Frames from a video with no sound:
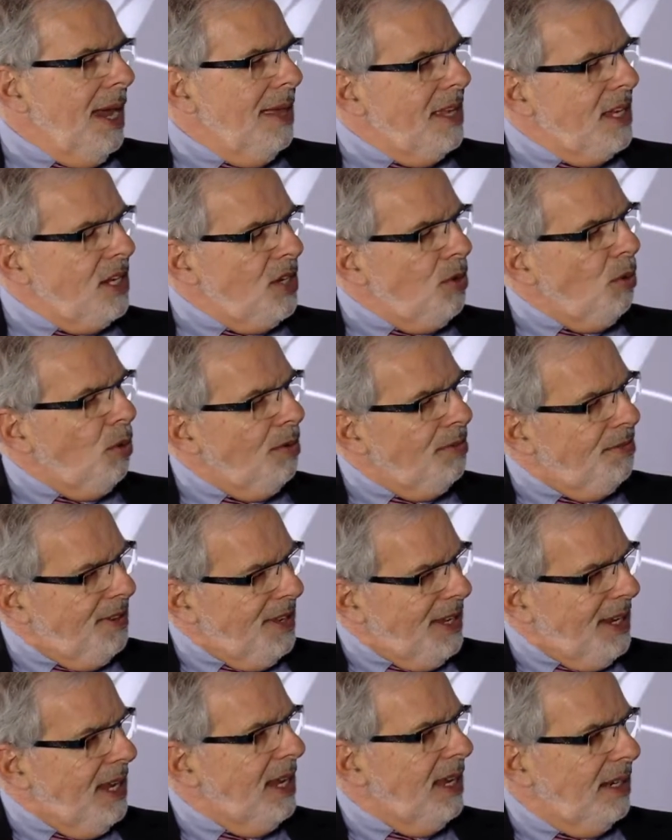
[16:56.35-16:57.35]
and then you will
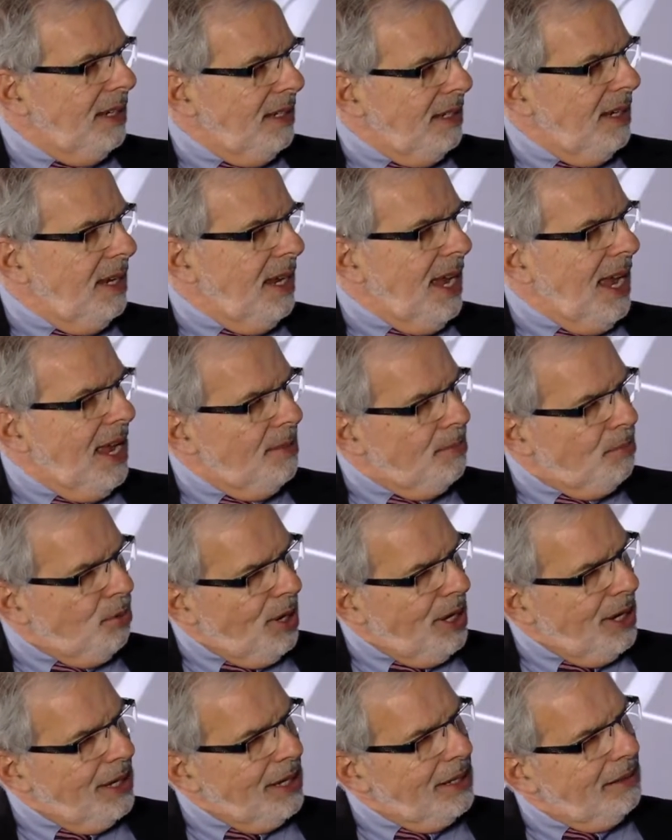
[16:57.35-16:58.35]
fit in and
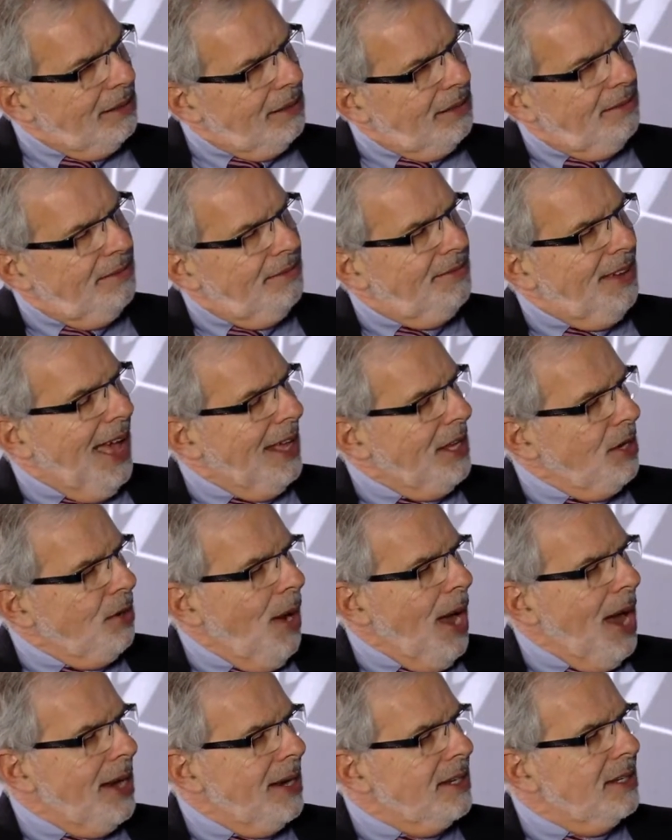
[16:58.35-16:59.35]
bring
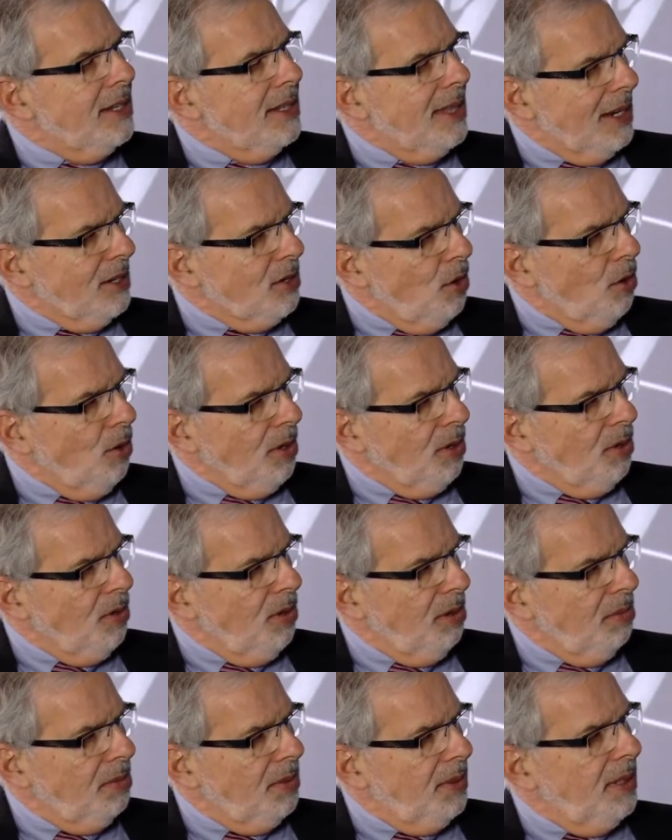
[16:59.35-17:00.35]
value added to that core
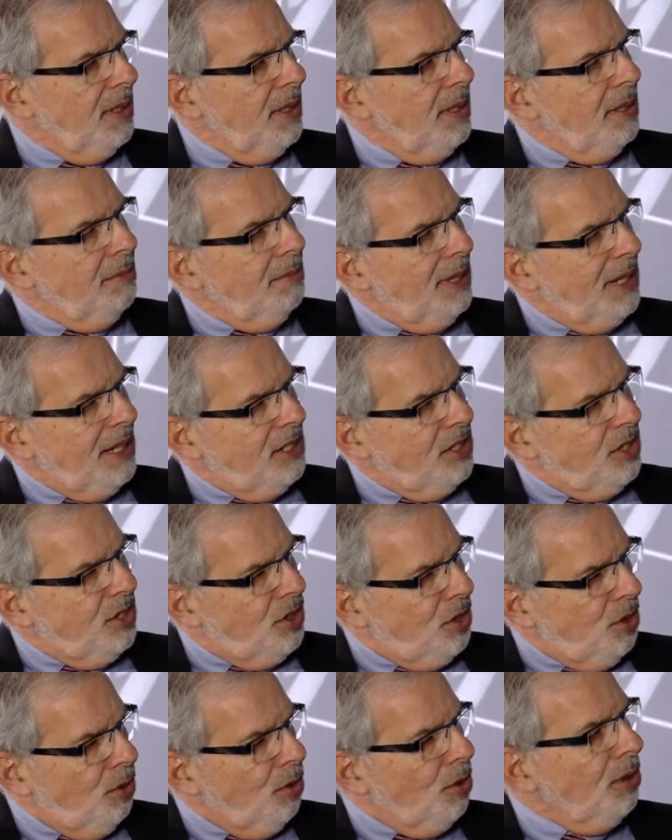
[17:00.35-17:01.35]
group. But it's
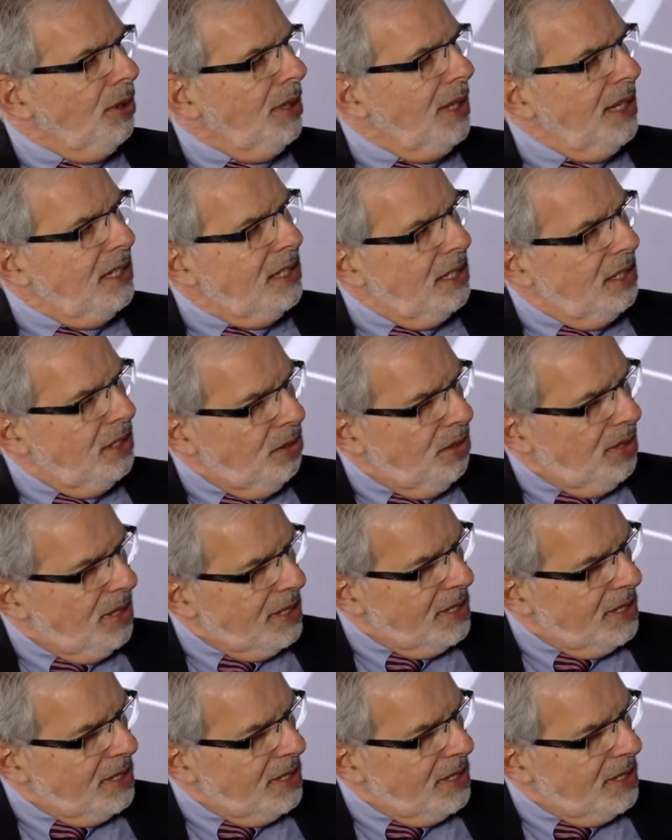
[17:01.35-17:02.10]
too early to do